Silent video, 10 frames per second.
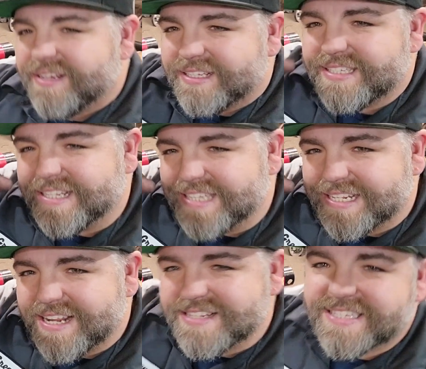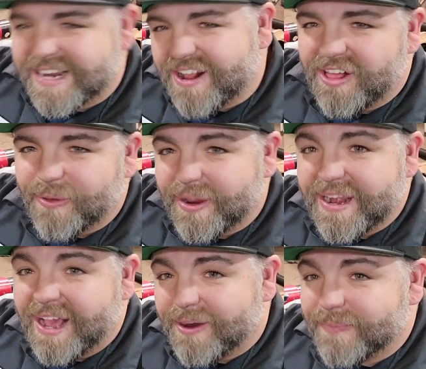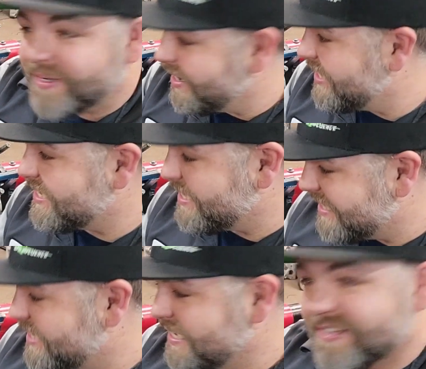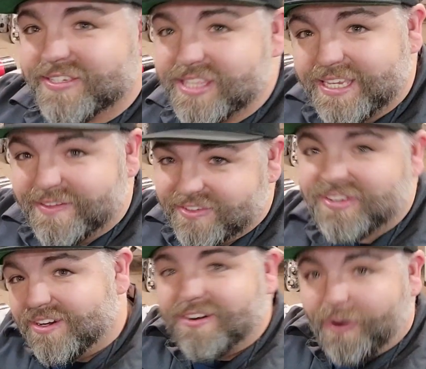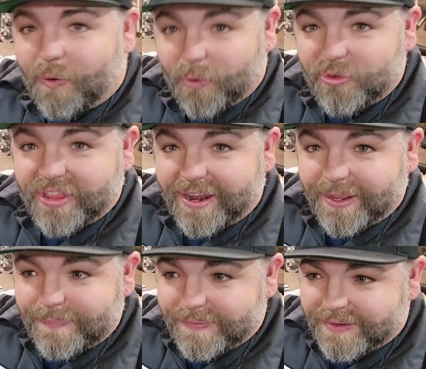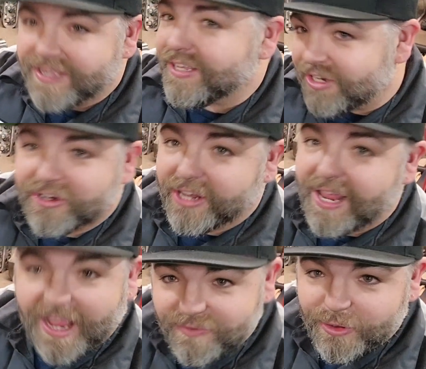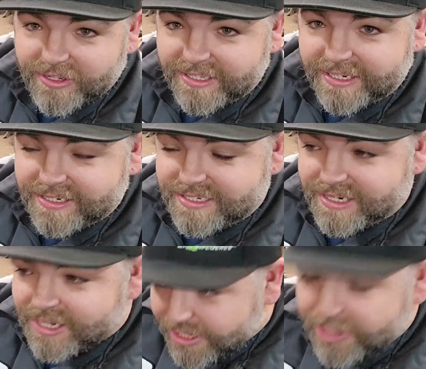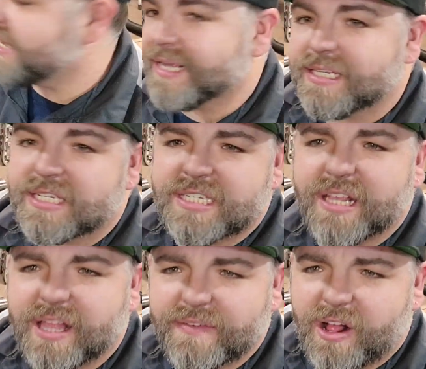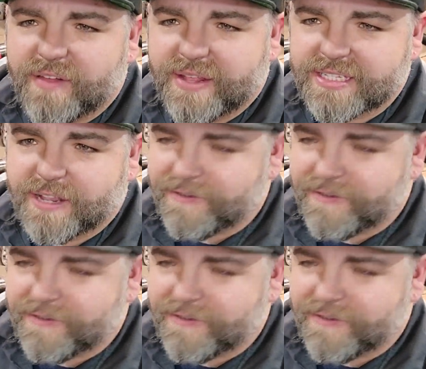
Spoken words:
since that's not sitting all the way down because the steel sleeves hold it up, you're gonna have oil leaks. Yeah, seal all that stuff